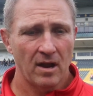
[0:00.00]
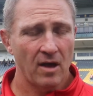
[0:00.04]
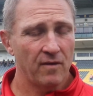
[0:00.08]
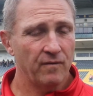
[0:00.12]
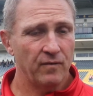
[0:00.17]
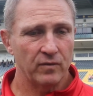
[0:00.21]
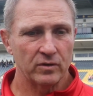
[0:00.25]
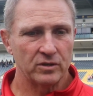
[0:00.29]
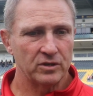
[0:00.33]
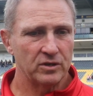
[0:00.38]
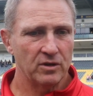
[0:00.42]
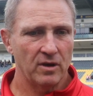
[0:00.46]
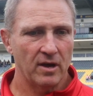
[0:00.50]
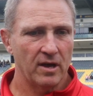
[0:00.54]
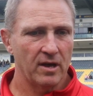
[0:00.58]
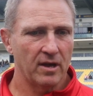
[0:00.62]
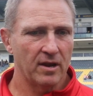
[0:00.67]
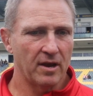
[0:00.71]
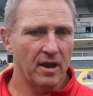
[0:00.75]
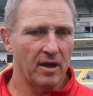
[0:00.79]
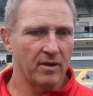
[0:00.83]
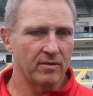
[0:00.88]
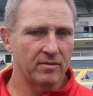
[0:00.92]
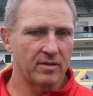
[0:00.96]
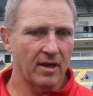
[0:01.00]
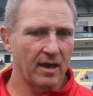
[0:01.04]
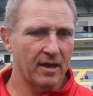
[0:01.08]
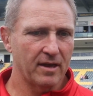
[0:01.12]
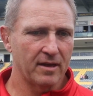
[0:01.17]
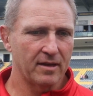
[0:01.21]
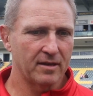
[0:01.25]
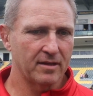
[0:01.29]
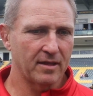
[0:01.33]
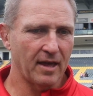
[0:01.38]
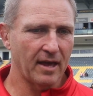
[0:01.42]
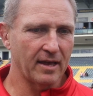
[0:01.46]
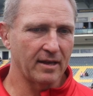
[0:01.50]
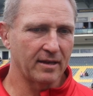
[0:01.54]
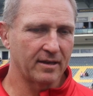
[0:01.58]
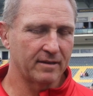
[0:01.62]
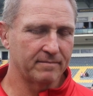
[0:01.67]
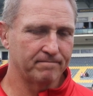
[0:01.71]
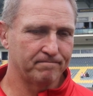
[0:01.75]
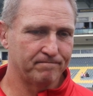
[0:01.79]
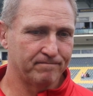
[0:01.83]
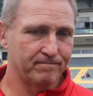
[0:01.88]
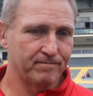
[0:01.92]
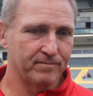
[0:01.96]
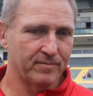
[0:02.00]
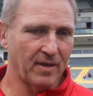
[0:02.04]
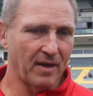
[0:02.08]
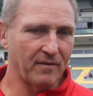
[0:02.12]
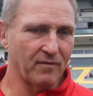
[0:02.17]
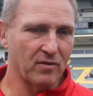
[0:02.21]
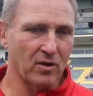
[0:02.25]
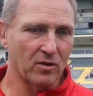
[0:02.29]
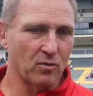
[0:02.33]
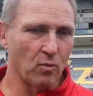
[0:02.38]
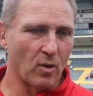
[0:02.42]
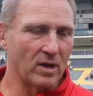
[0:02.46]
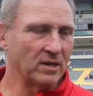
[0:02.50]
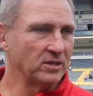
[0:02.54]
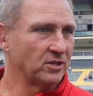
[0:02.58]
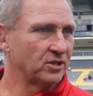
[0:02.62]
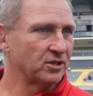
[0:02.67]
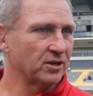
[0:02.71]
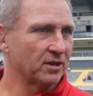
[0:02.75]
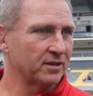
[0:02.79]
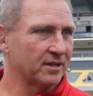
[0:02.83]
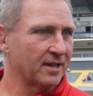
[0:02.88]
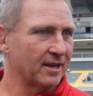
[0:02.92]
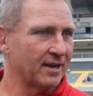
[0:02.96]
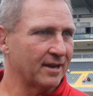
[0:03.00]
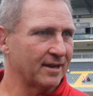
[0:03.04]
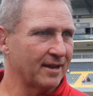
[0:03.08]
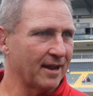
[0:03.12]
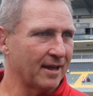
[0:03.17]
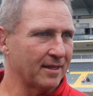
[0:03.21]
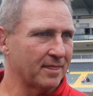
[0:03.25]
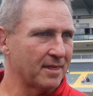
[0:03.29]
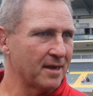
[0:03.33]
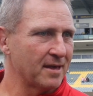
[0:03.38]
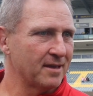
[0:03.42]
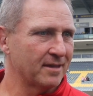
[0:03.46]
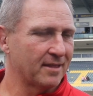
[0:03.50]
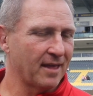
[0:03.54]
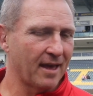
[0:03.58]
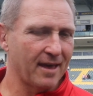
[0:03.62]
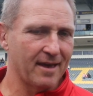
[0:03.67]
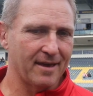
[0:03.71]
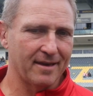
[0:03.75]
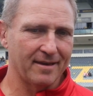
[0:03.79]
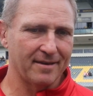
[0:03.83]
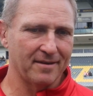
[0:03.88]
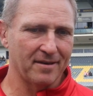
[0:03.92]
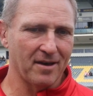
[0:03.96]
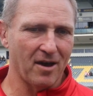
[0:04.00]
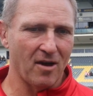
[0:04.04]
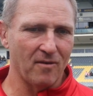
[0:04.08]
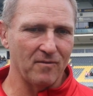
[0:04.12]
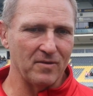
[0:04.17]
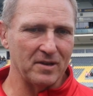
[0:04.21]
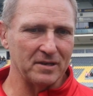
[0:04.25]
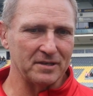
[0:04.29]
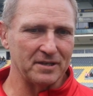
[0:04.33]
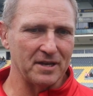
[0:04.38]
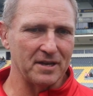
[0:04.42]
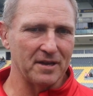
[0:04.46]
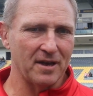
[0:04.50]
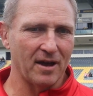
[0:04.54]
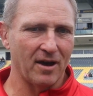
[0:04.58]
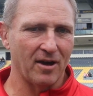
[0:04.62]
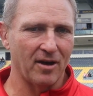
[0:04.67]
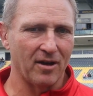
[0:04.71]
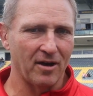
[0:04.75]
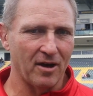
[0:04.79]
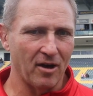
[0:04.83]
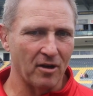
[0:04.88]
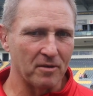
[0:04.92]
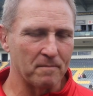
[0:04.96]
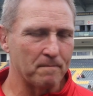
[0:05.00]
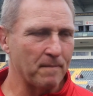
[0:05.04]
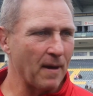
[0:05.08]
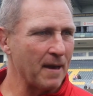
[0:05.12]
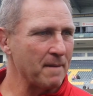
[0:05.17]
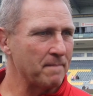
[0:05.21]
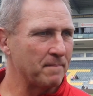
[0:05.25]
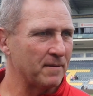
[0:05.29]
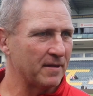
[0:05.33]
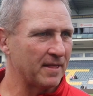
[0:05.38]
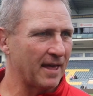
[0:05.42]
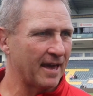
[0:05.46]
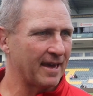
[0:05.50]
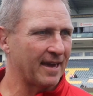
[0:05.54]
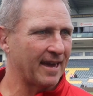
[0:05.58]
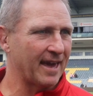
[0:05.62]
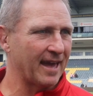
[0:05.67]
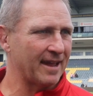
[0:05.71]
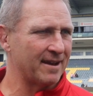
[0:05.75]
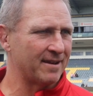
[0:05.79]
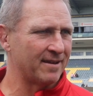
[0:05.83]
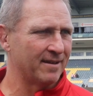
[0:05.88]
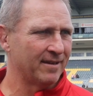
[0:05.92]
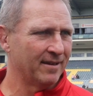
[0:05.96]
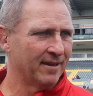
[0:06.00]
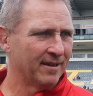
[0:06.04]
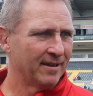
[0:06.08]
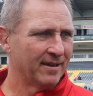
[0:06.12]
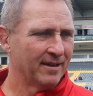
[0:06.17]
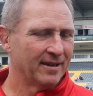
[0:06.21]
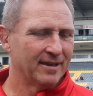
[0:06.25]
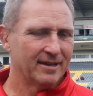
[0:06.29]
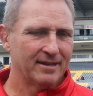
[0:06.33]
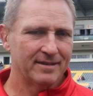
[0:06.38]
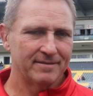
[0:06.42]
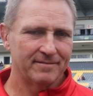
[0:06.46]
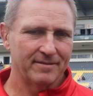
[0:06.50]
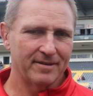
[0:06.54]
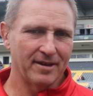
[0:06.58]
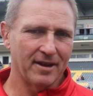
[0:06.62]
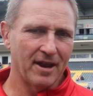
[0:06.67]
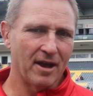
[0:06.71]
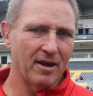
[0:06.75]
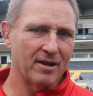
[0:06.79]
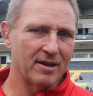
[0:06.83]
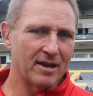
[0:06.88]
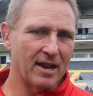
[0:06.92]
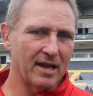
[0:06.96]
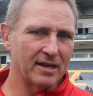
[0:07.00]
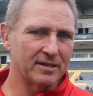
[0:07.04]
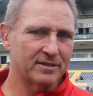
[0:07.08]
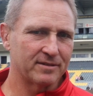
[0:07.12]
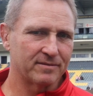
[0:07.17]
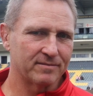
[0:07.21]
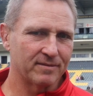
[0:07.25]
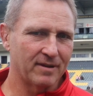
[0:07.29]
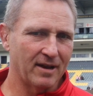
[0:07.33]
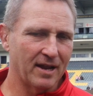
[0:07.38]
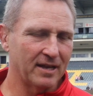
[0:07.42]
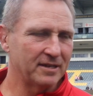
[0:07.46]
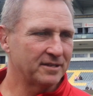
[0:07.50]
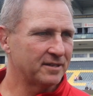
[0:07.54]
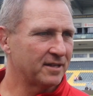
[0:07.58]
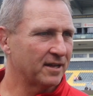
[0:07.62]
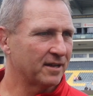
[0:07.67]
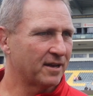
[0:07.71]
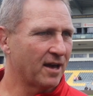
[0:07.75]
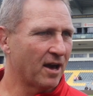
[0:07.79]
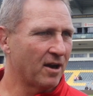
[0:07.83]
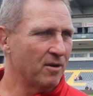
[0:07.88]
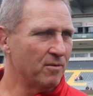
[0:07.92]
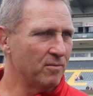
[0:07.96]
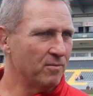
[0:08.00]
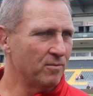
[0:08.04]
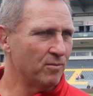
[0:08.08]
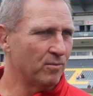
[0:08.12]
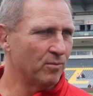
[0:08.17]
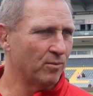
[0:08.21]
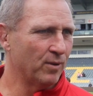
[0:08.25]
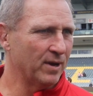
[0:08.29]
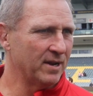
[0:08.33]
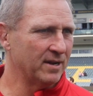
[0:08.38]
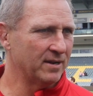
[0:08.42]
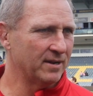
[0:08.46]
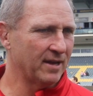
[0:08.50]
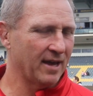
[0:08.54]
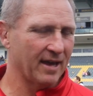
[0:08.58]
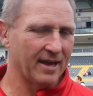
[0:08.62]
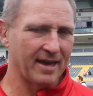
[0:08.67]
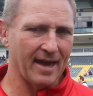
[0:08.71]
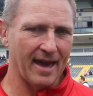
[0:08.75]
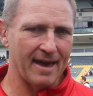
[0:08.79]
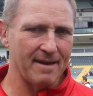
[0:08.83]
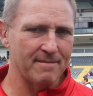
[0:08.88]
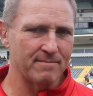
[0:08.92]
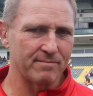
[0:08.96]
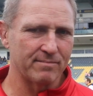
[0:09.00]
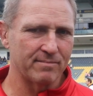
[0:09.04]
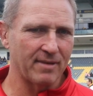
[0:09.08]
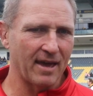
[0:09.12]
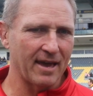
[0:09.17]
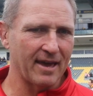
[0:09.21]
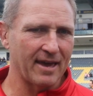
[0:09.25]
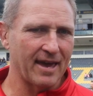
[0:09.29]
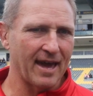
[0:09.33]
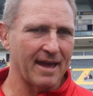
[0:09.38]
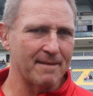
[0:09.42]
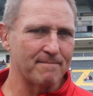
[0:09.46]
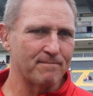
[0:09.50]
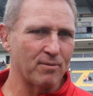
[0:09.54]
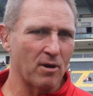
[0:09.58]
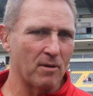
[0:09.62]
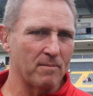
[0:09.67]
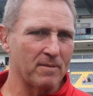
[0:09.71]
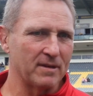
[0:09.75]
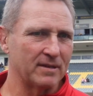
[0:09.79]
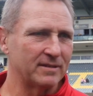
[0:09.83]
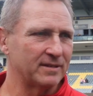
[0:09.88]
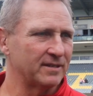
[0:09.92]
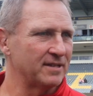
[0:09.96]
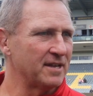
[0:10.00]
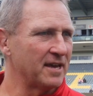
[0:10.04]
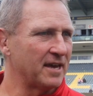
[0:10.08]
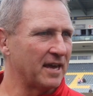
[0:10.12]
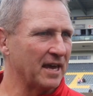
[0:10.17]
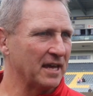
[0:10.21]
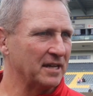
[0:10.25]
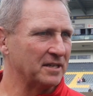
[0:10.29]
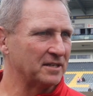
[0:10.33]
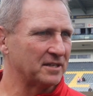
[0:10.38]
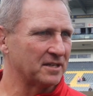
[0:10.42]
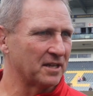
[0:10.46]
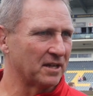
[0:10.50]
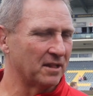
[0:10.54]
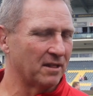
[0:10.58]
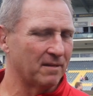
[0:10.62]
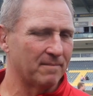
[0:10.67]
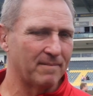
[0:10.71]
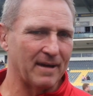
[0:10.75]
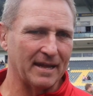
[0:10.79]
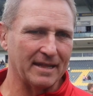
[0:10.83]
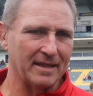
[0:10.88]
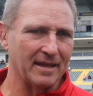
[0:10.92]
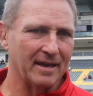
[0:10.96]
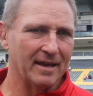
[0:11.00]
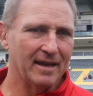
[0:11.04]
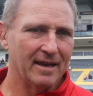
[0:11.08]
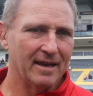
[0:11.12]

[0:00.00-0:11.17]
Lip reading: No, for sure. You know, they've got one shot at it. I think they obviously are, on paper they can, you know, unless Leicester go win a game, they can probably sneak in still, but